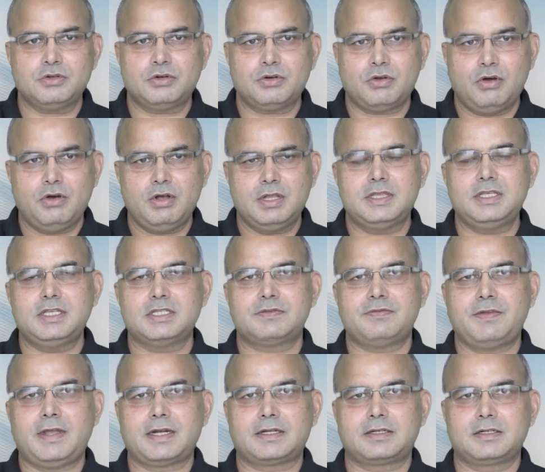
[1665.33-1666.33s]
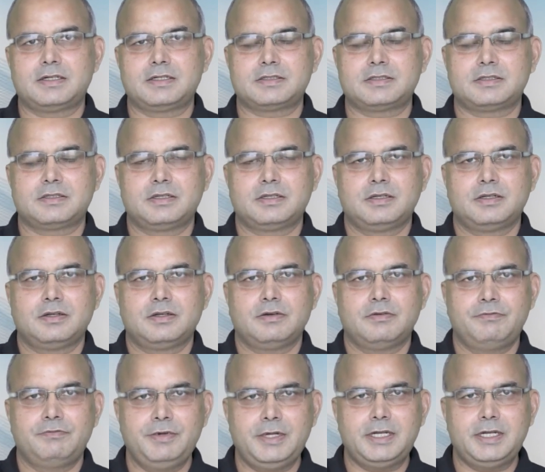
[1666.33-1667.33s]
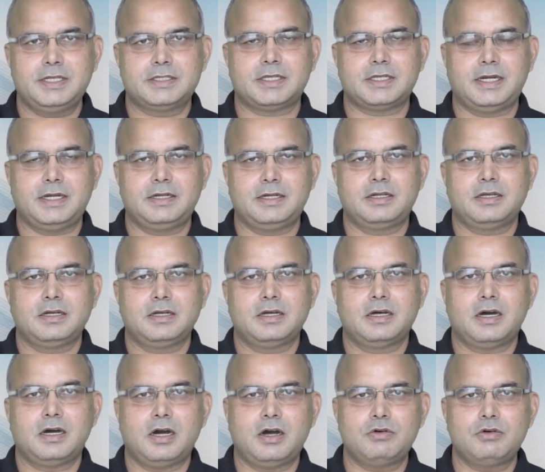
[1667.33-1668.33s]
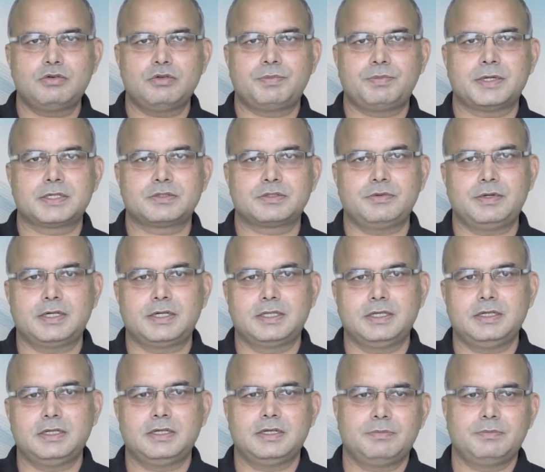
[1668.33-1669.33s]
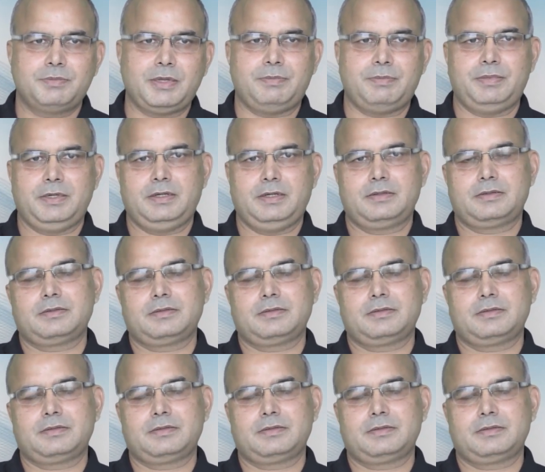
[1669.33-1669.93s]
on all these factors, we decide how to persuade the people.